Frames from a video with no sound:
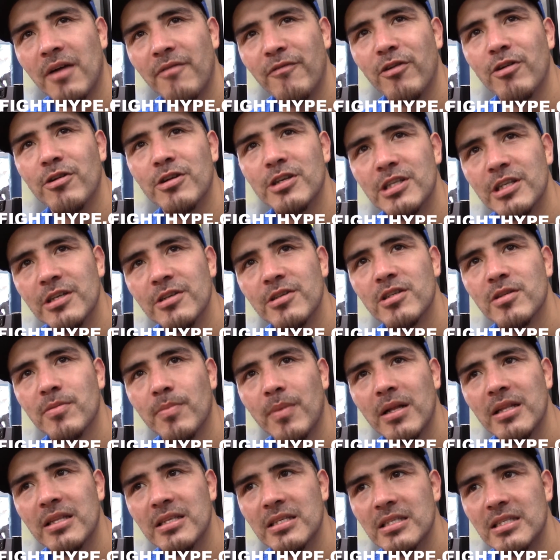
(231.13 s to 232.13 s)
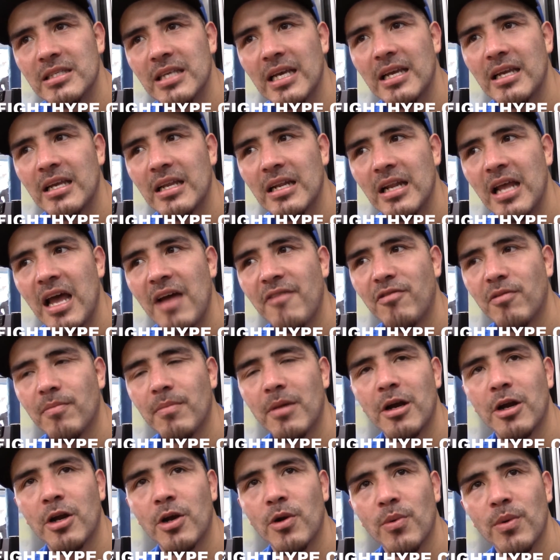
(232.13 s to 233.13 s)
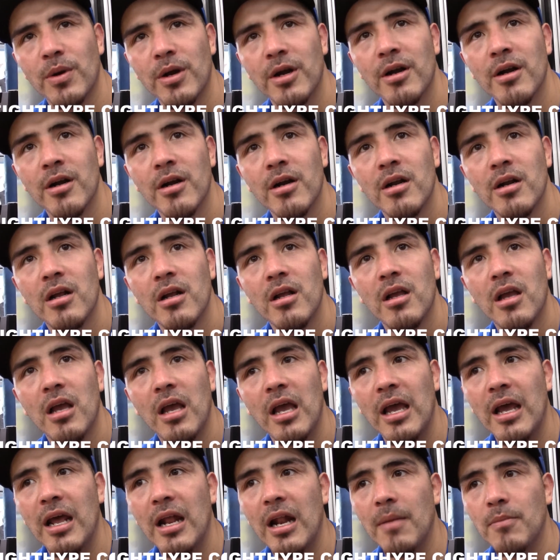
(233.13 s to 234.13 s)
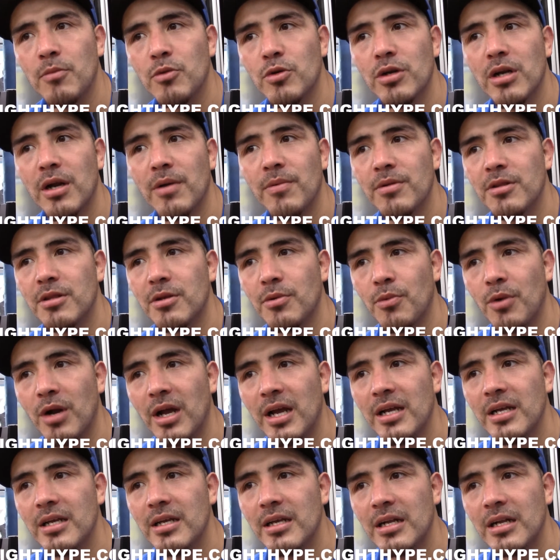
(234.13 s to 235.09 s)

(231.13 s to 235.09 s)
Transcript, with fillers: I'm very serious about the second half of my career, and I'm doing everything right.